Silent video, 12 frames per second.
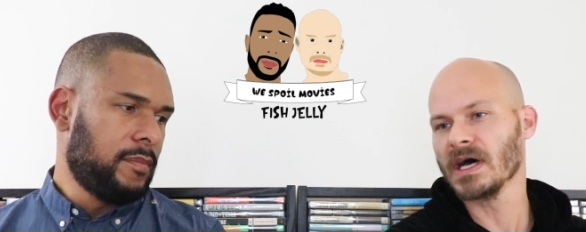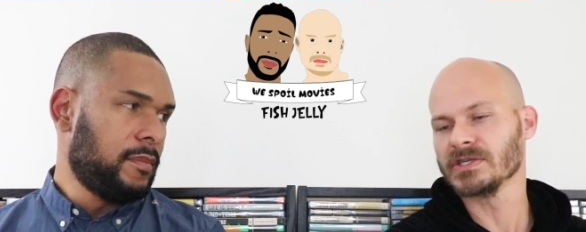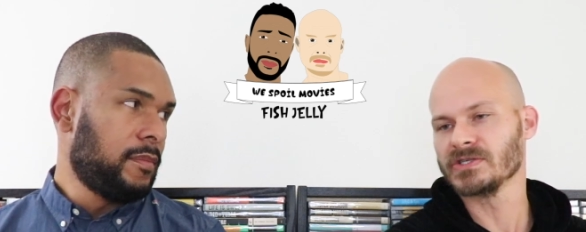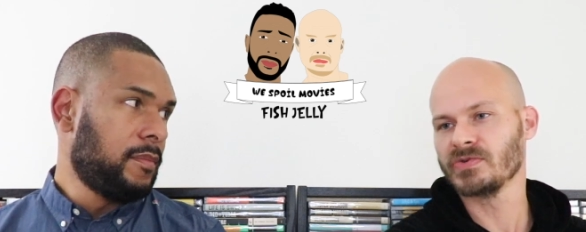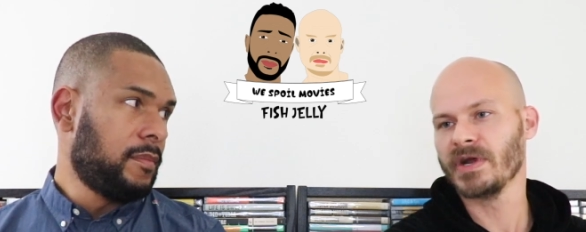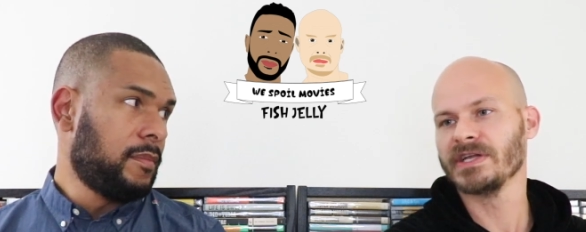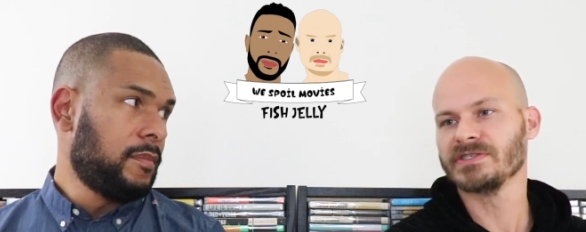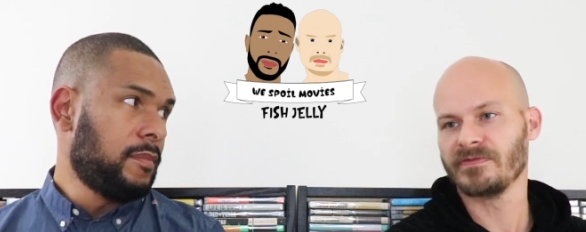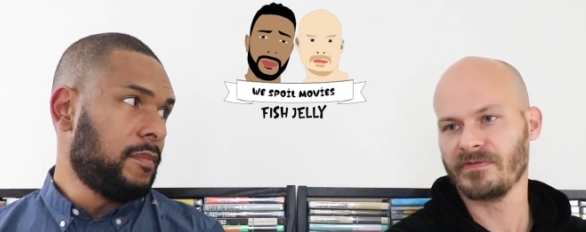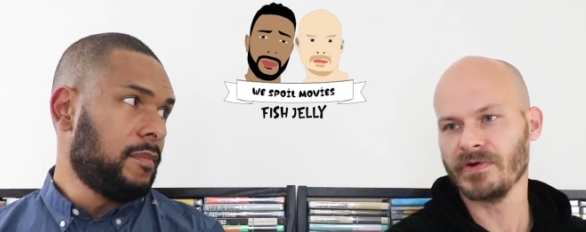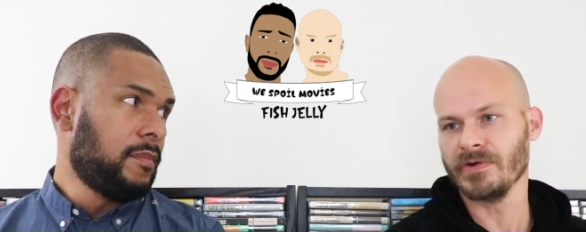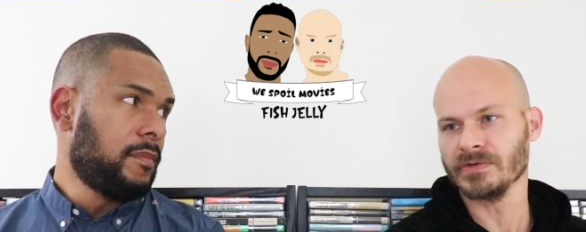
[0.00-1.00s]
Speaker 1: on strange
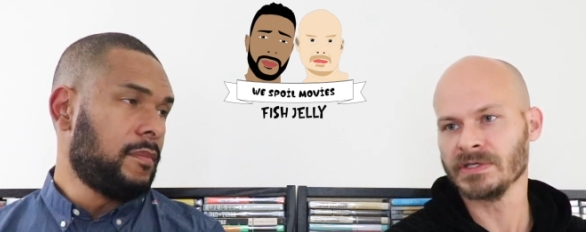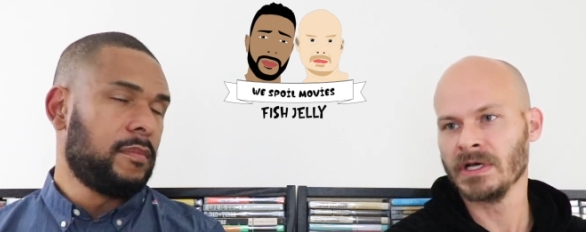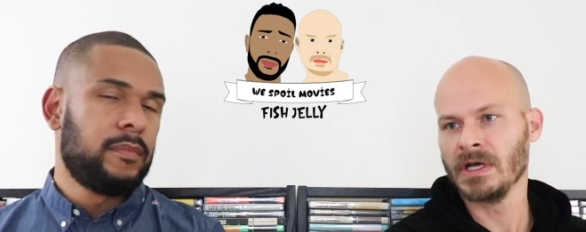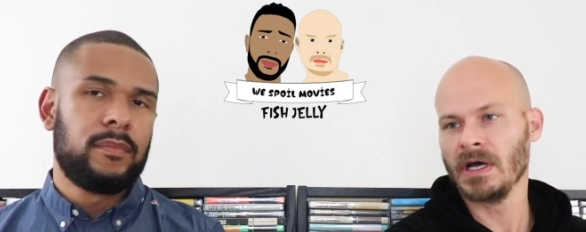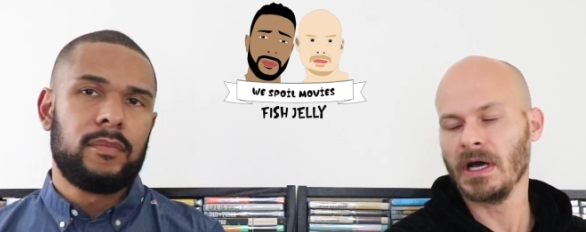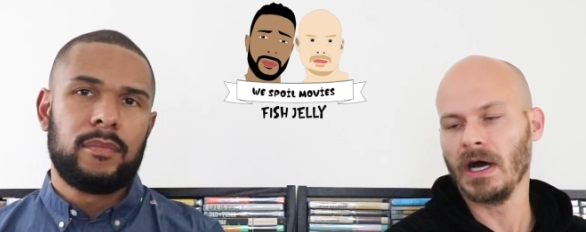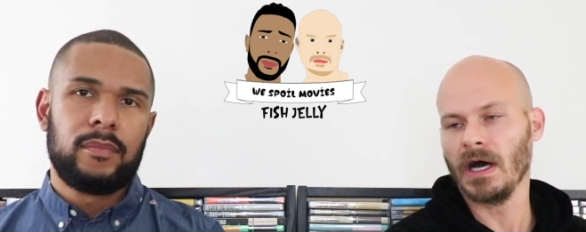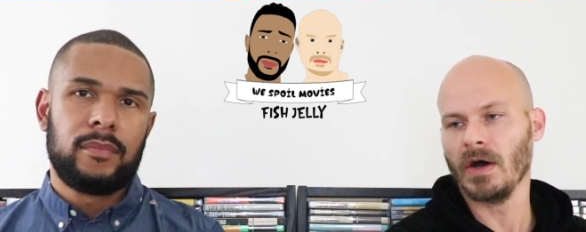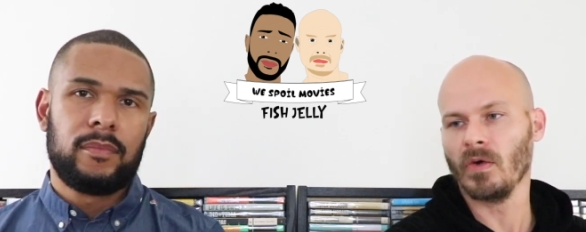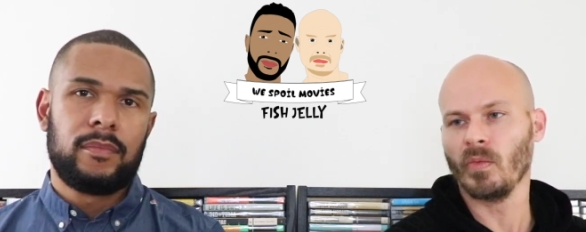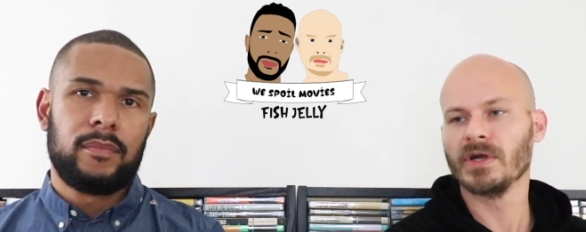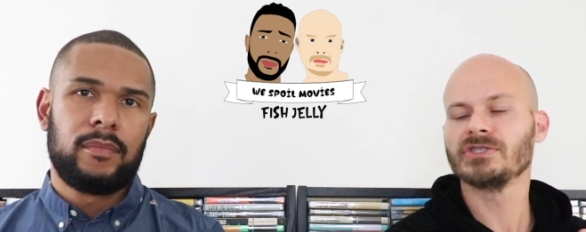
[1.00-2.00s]
fruit, uh,
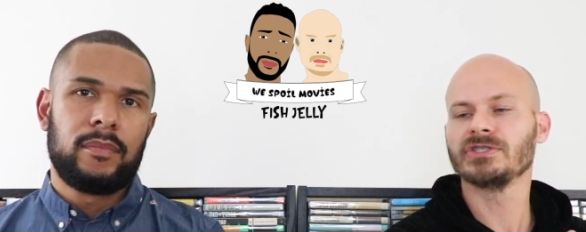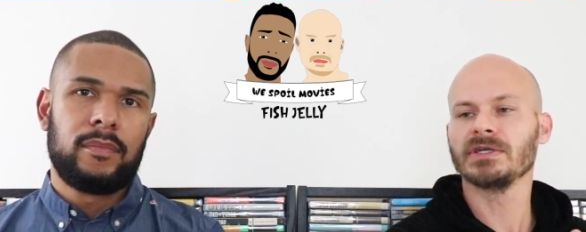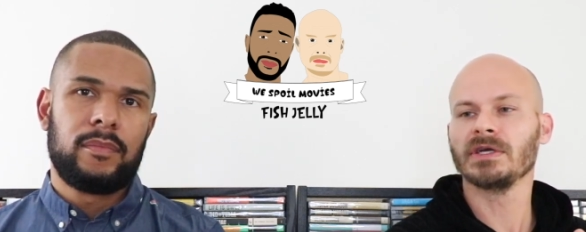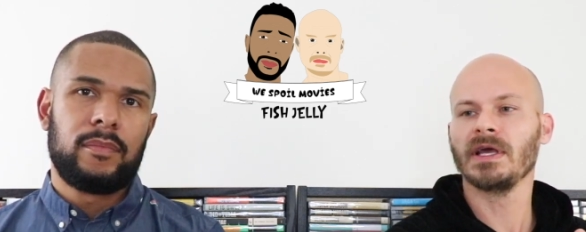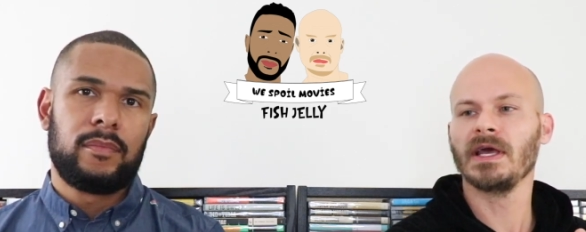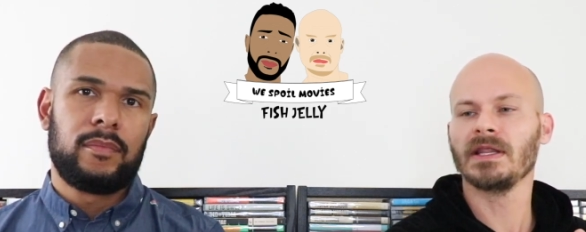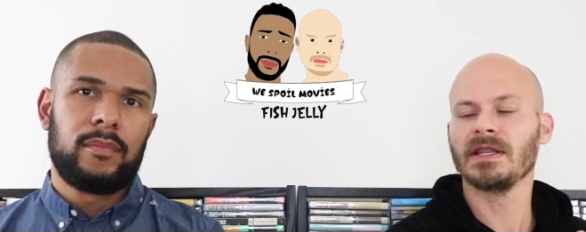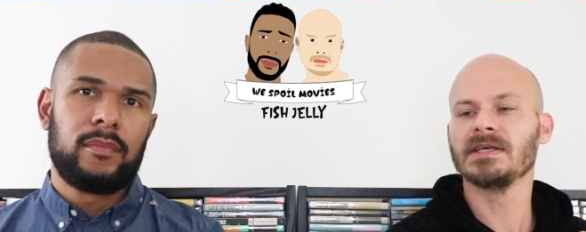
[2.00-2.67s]
which it,